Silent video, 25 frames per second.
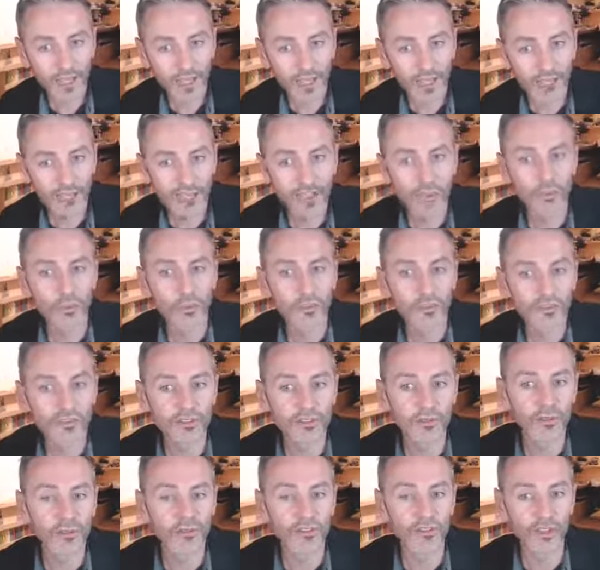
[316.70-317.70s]
she wanted
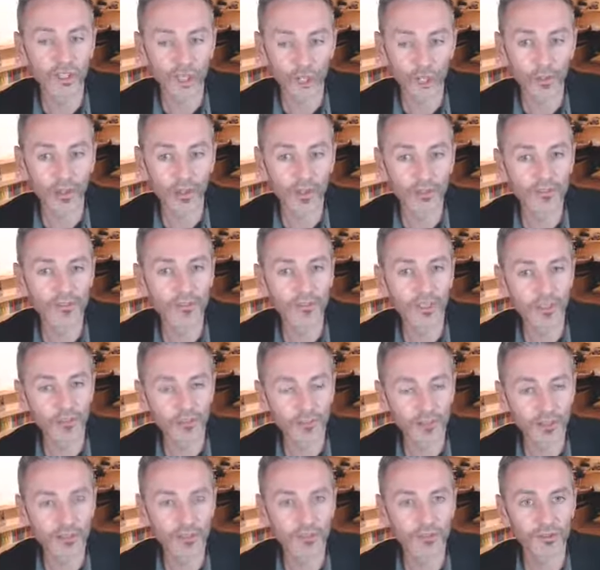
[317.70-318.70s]
to be able to go out to that
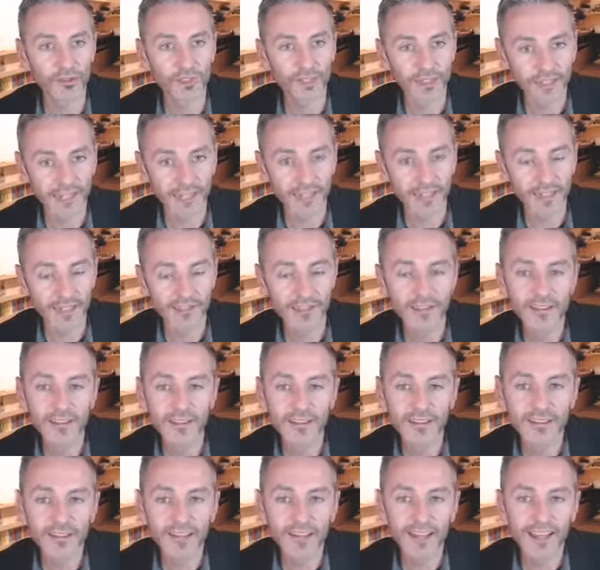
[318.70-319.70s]
restaurant again.
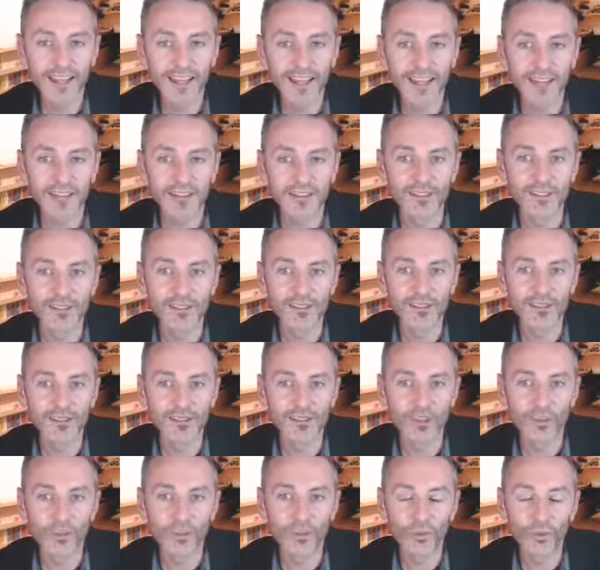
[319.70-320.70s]
And
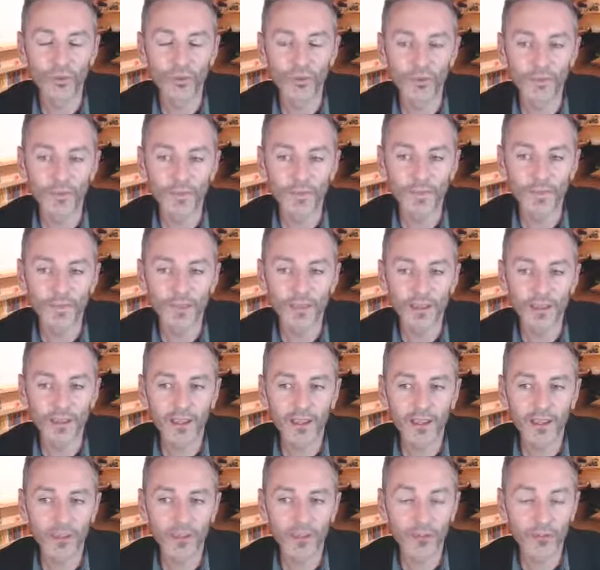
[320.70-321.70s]
so
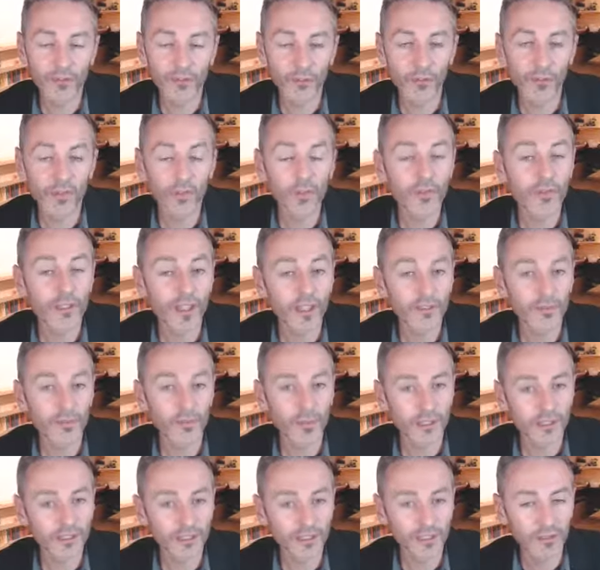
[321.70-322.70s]
so that's
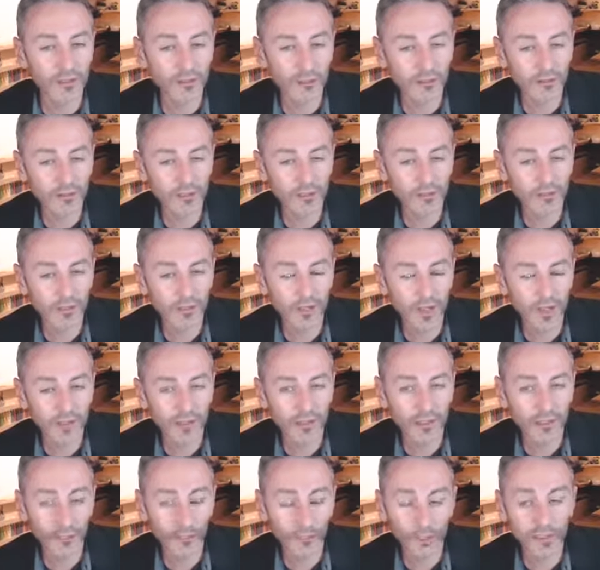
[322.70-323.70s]
what I said. Also, I
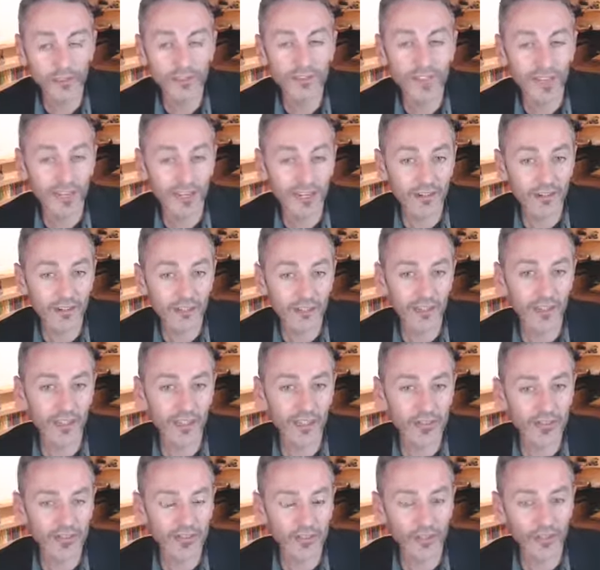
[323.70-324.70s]
once I've
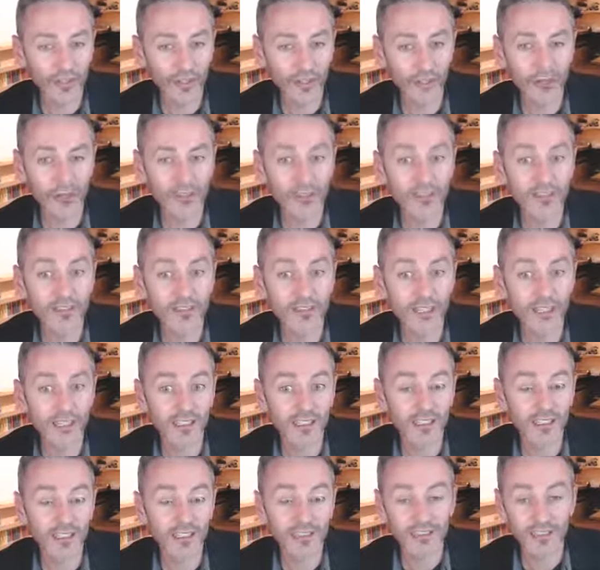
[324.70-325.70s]
analyzed her nose and
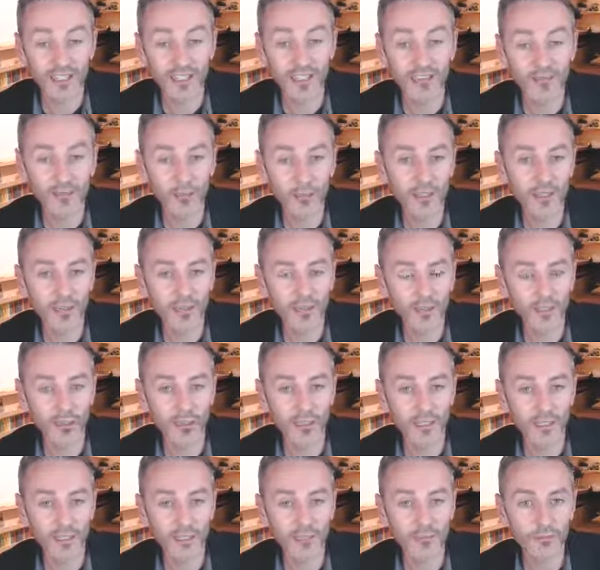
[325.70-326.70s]
decided a safe way of
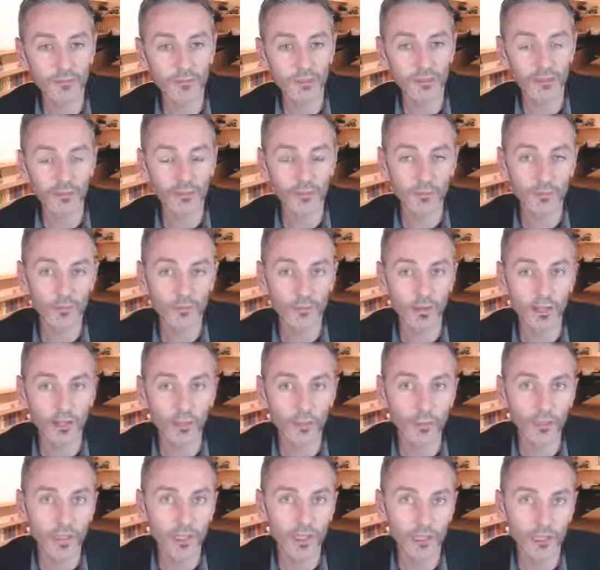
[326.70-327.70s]
doing it, because by
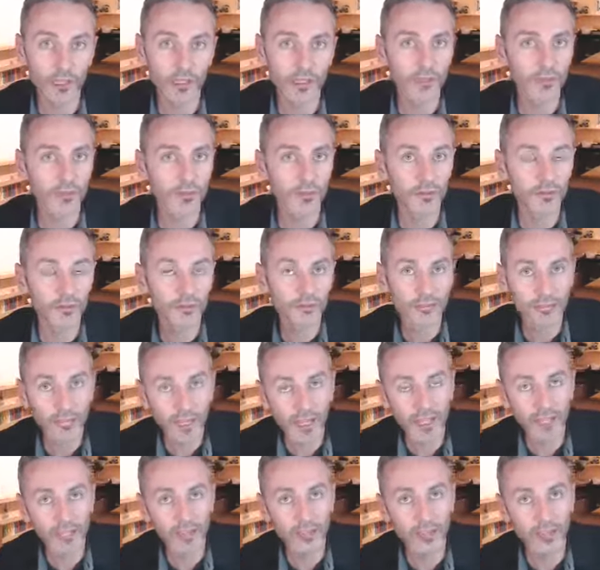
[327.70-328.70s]
the way, like if you've
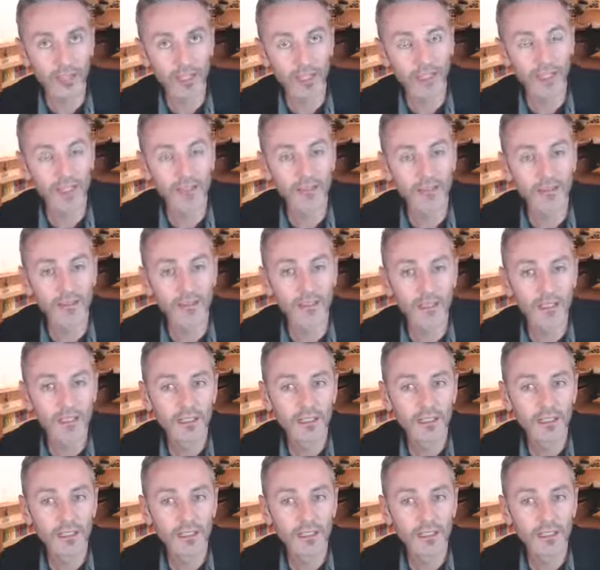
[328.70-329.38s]
had cocaine